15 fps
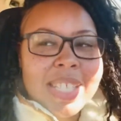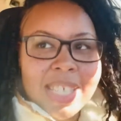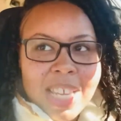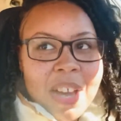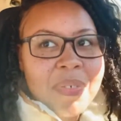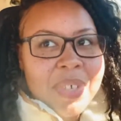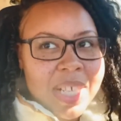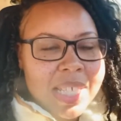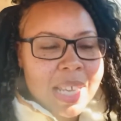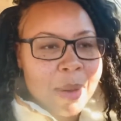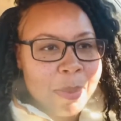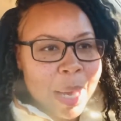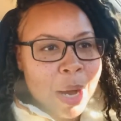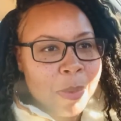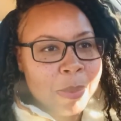toughness
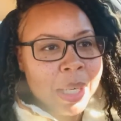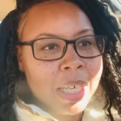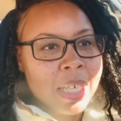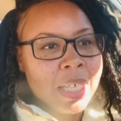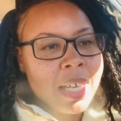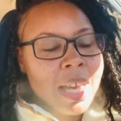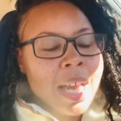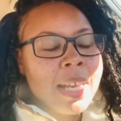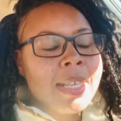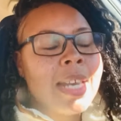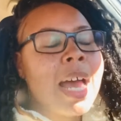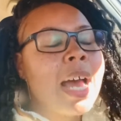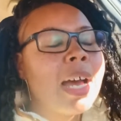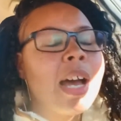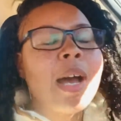about me.
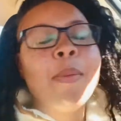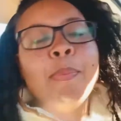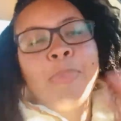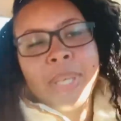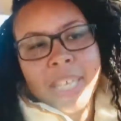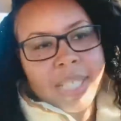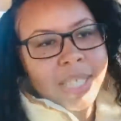Not a big